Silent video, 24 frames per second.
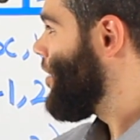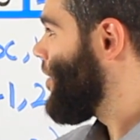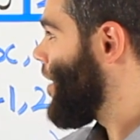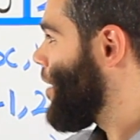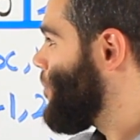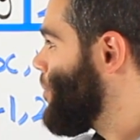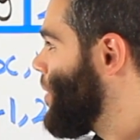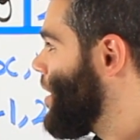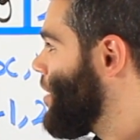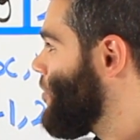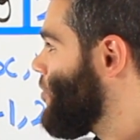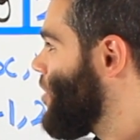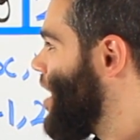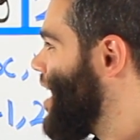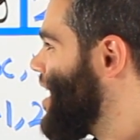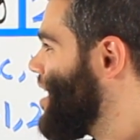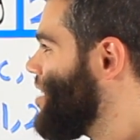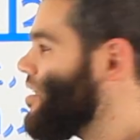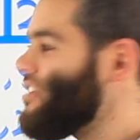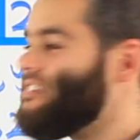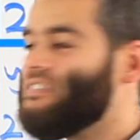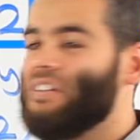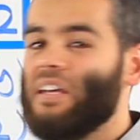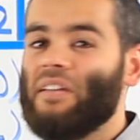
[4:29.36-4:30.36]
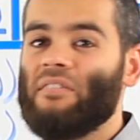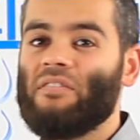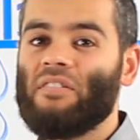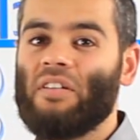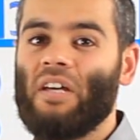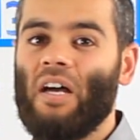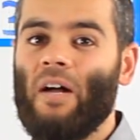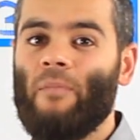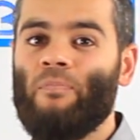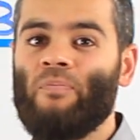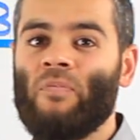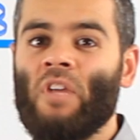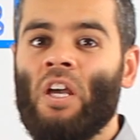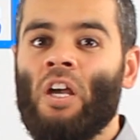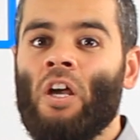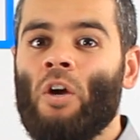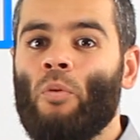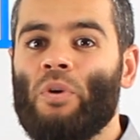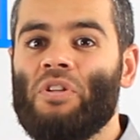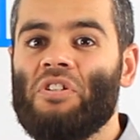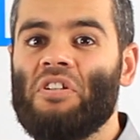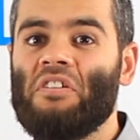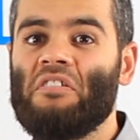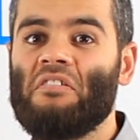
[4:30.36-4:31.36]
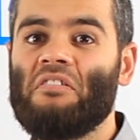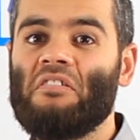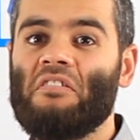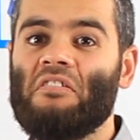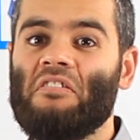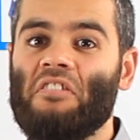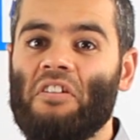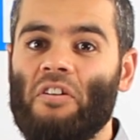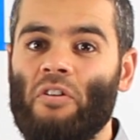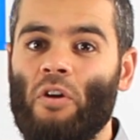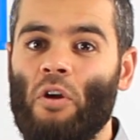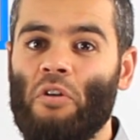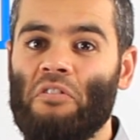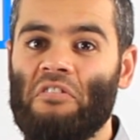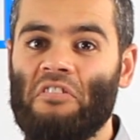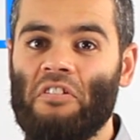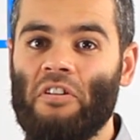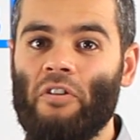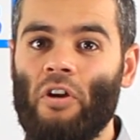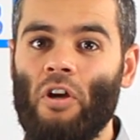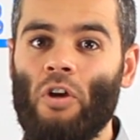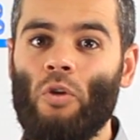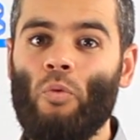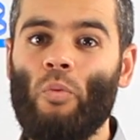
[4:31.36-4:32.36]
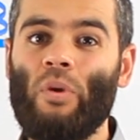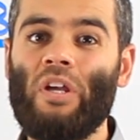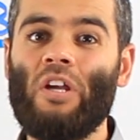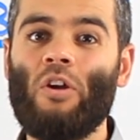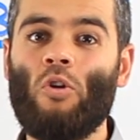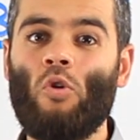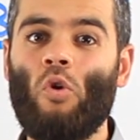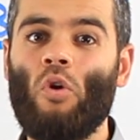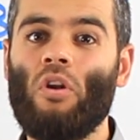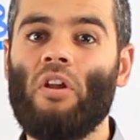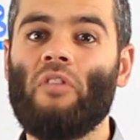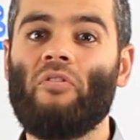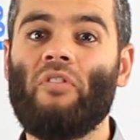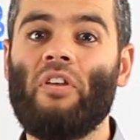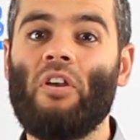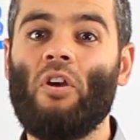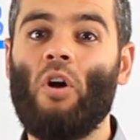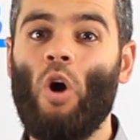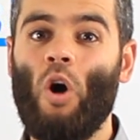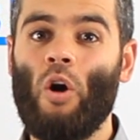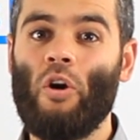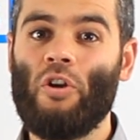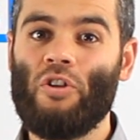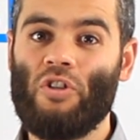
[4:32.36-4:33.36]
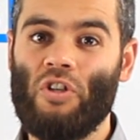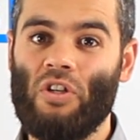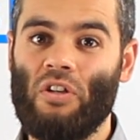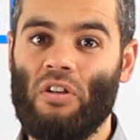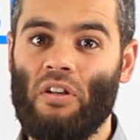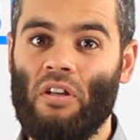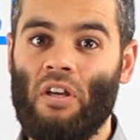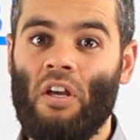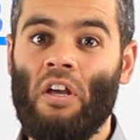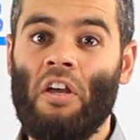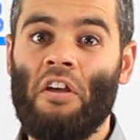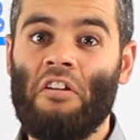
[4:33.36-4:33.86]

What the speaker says: They meet right in the center, which is 0, 0. We call it the origin.